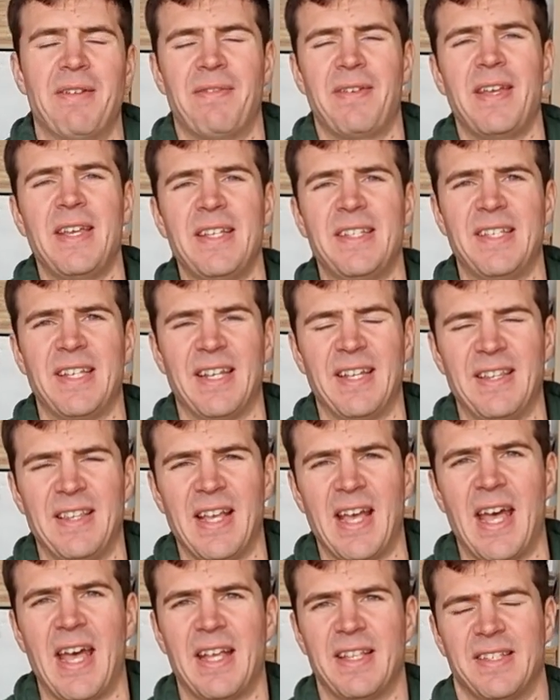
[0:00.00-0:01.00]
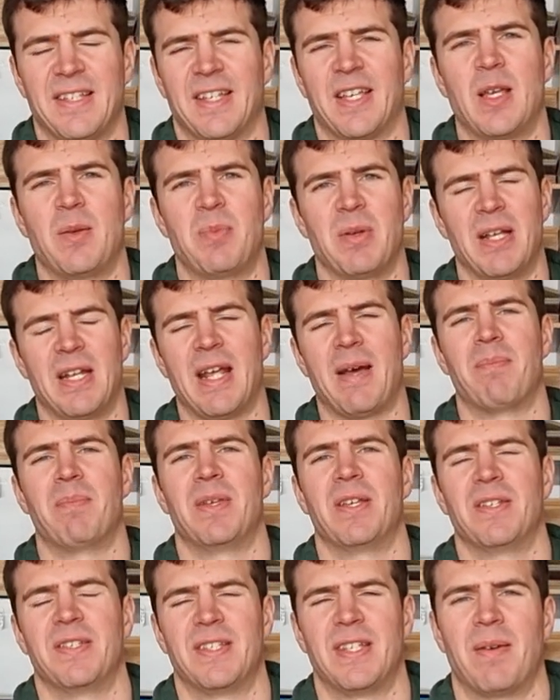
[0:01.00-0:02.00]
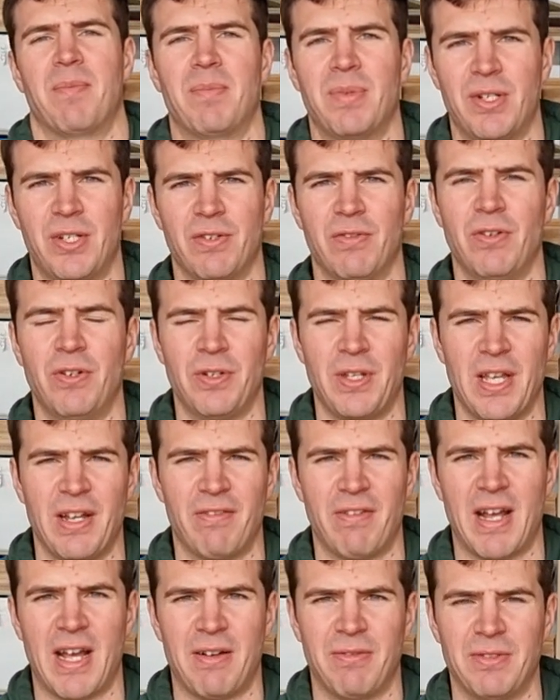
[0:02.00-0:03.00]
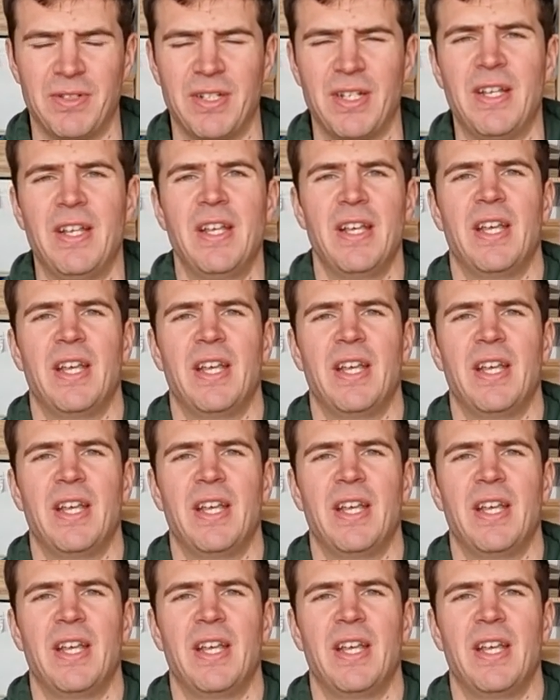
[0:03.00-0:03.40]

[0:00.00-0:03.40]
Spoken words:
of heating in there to keep it an ambient temperature all year round.